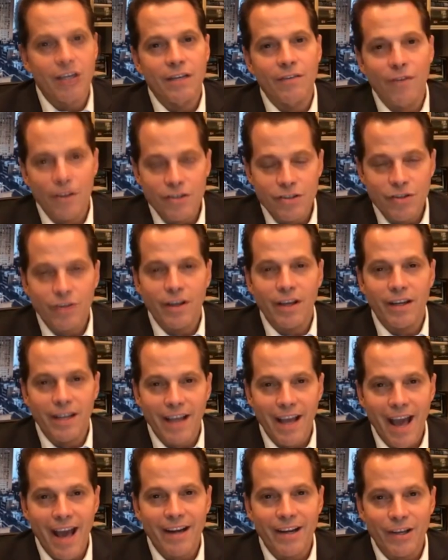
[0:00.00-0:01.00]
of us are
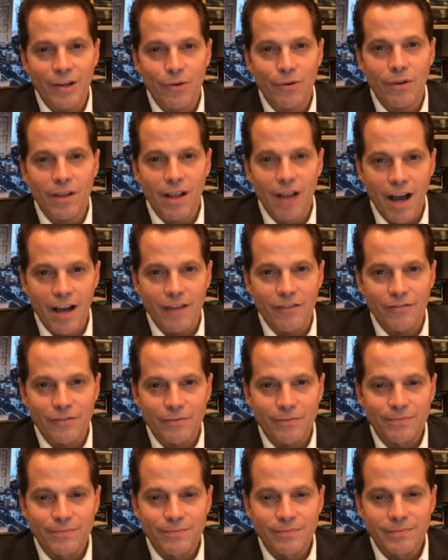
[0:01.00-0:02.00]
getting out of here alive.
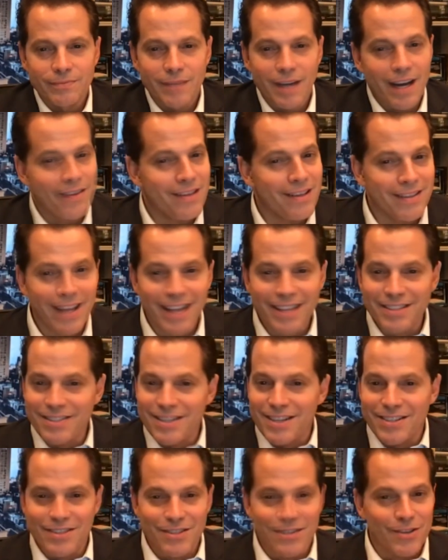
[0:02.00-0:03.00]
I think that
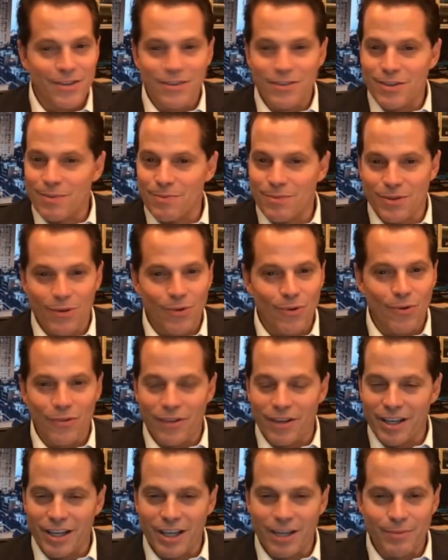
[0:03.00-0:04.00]
sums the whole
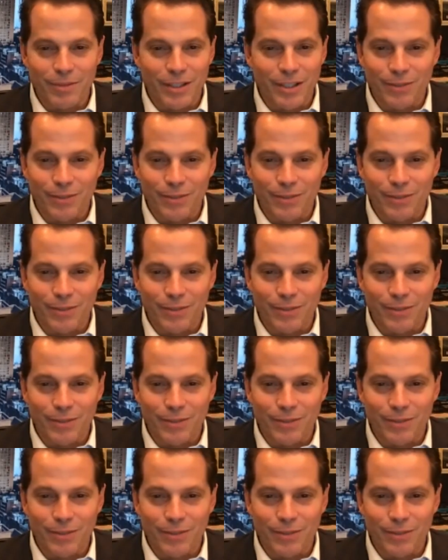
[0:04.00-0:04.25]
thing up, you know?